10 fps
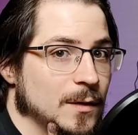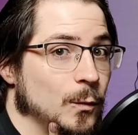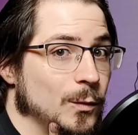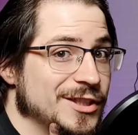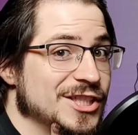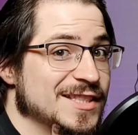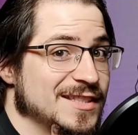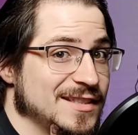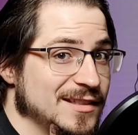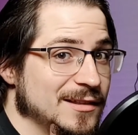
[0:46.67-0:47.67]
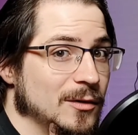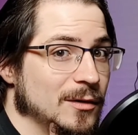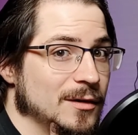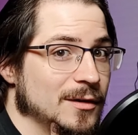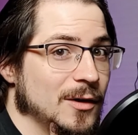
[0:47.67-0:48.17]
which is
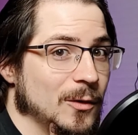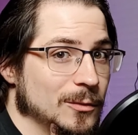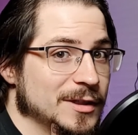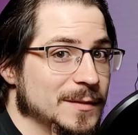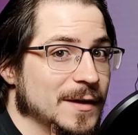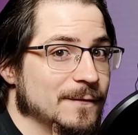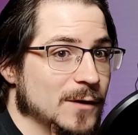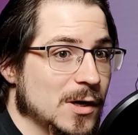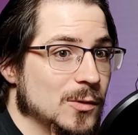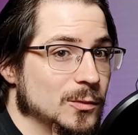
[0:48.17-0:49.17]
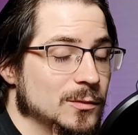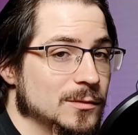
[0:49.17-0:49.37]
still only my phone.